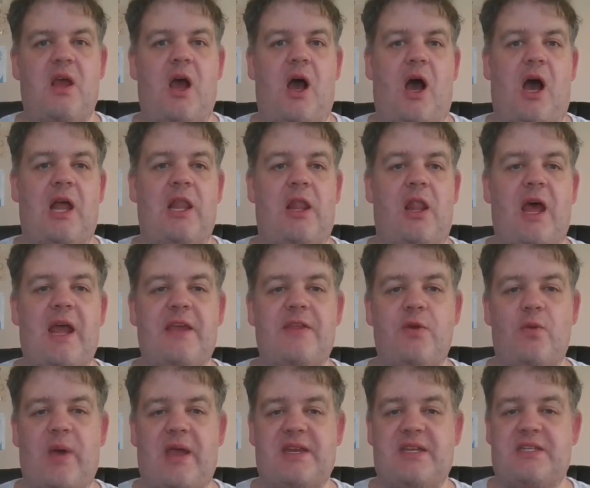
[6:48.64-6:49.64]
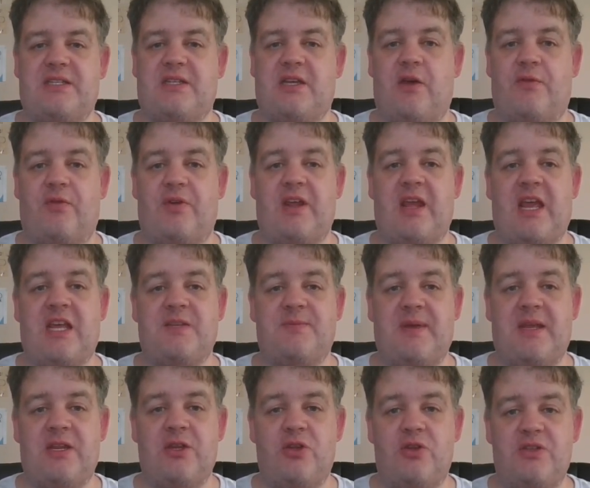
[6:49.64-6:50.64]
I like the way Discovery has
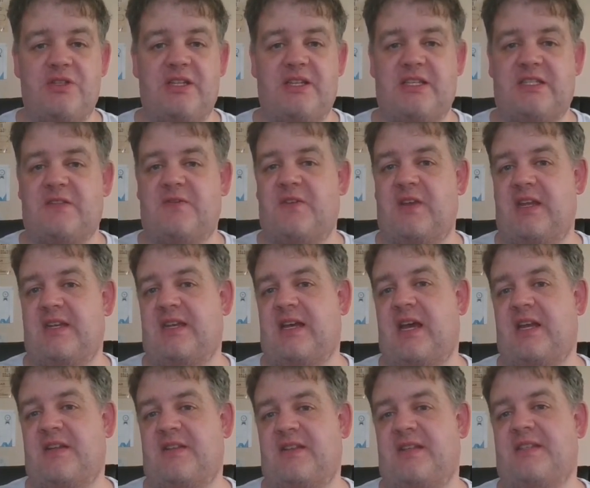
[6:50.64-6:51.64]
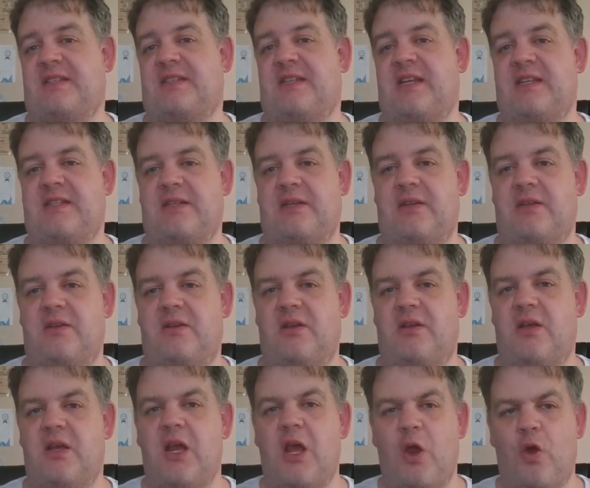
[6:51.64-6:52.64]
been using the sphere data this season.
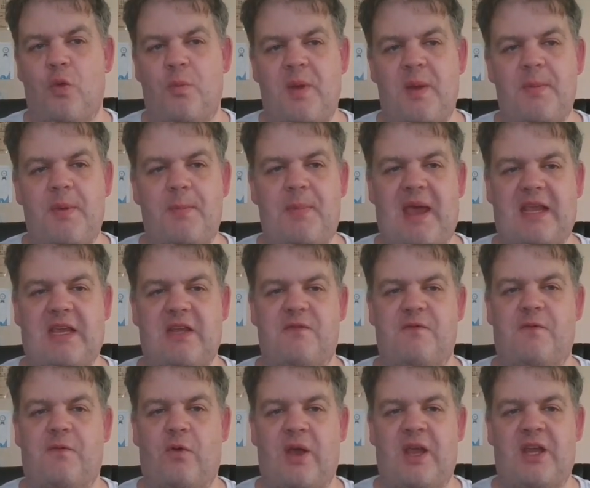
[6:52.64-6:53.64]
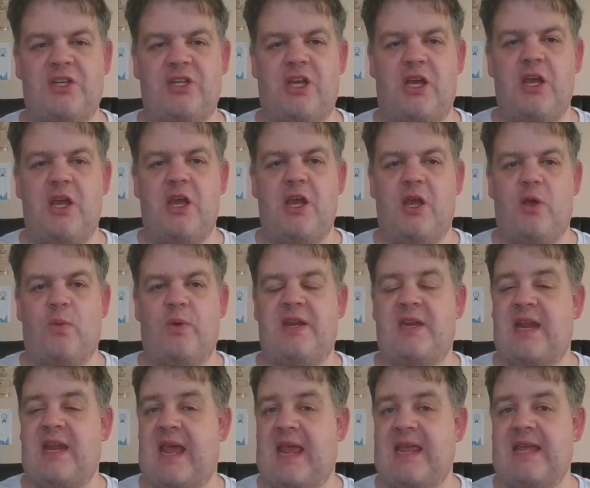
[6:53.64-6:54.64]
Remember back in Voyager, when
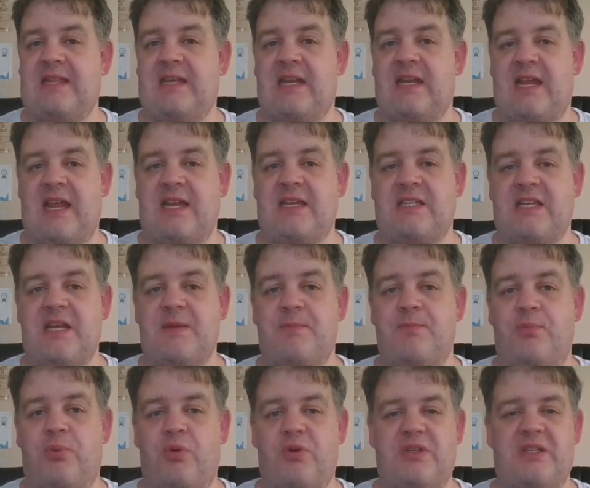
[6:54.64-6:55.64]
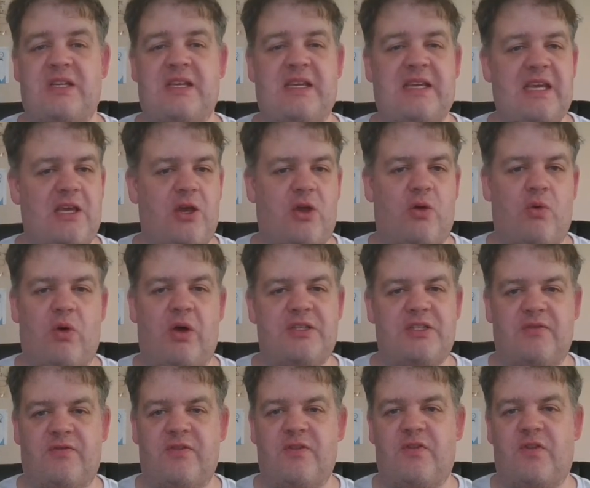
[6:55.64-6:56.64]
an alien entity put gigaquads
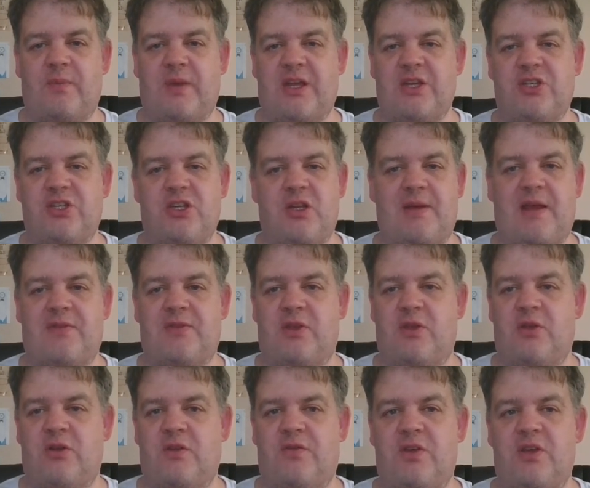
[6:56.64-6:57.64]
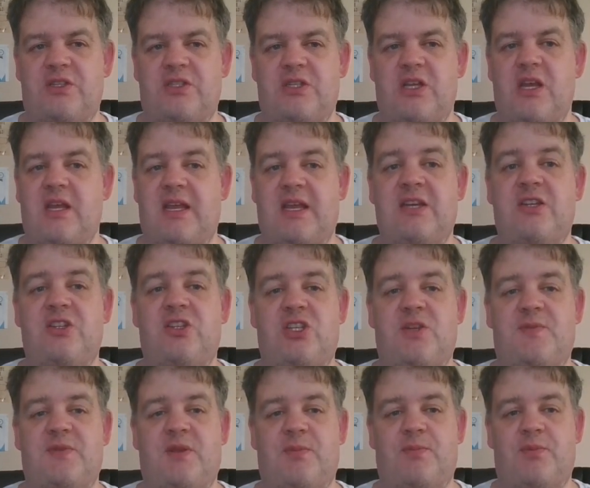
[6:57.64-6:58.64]
of information about the universe into the
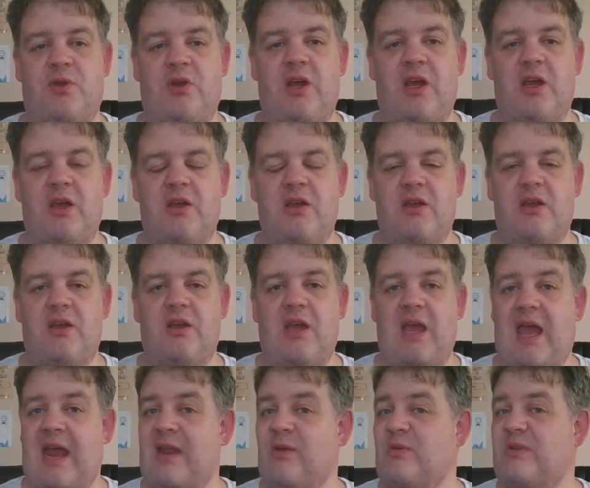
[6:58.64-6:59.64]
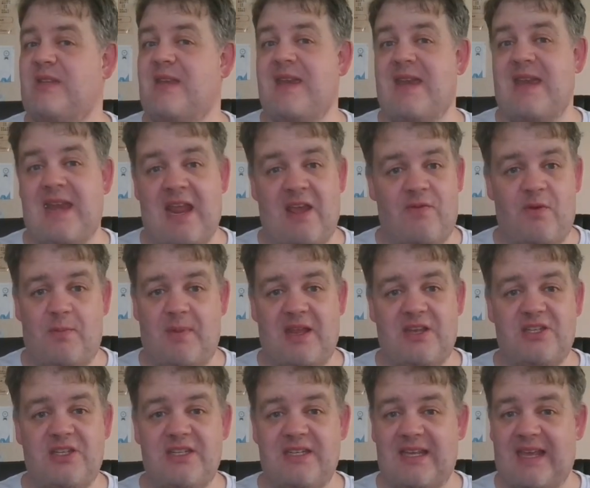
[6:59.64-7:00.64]
ship's computer, and it was never
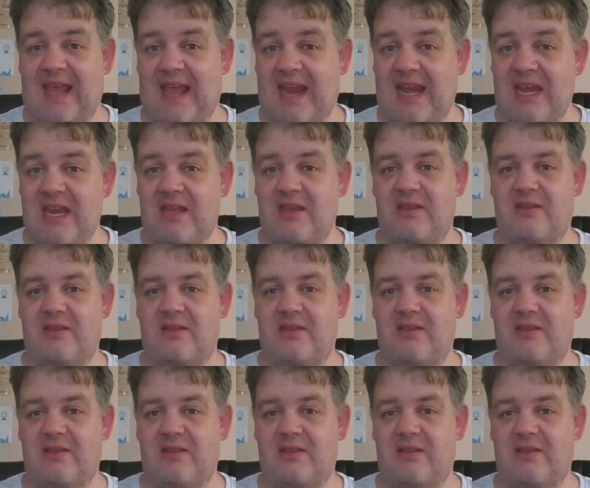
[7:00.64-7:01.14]
mentioned again?